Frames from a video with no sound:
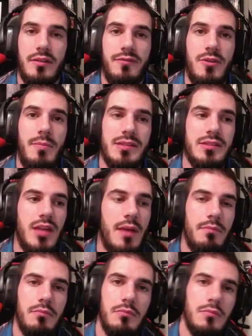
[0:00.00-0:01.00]
If you mess
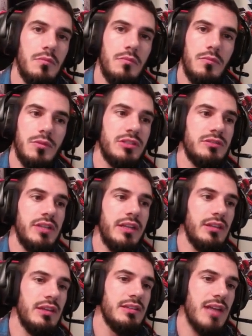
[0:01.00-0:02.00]
up,
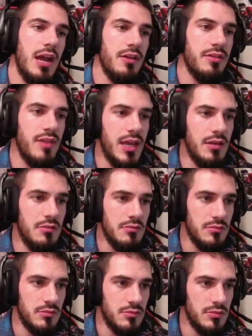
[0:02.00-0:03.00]
delete the entire thing,
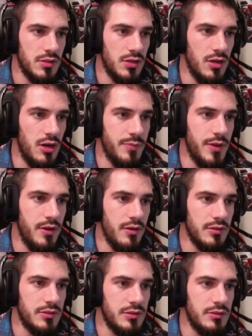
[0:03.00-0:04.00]
go up here,
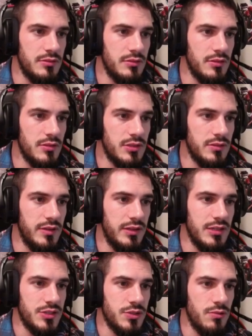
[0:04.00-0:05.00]
delete
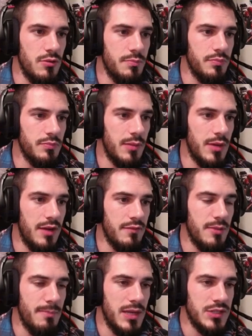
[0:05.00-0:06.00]
this group. I'm not even
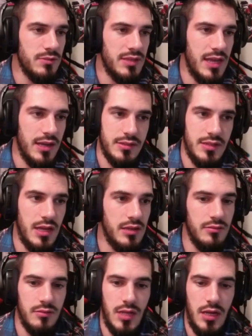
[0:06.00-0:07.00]
going to mess with that because I'd
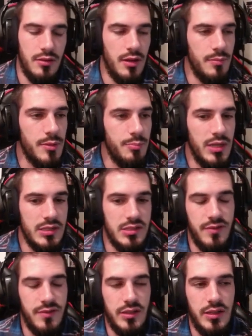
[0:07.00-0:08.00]
be pissed
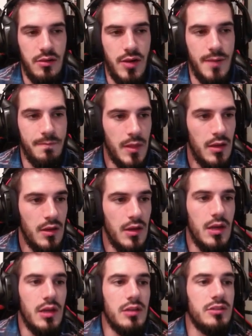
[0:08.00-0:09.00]
if I did that, right?
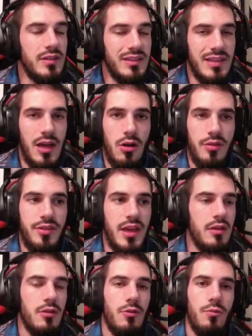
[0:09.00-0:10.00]
Delete that whole
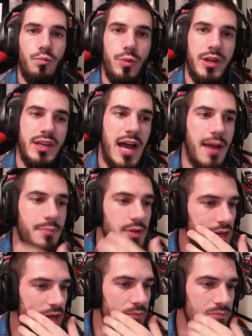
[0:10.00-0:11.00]
thing, recopy it in.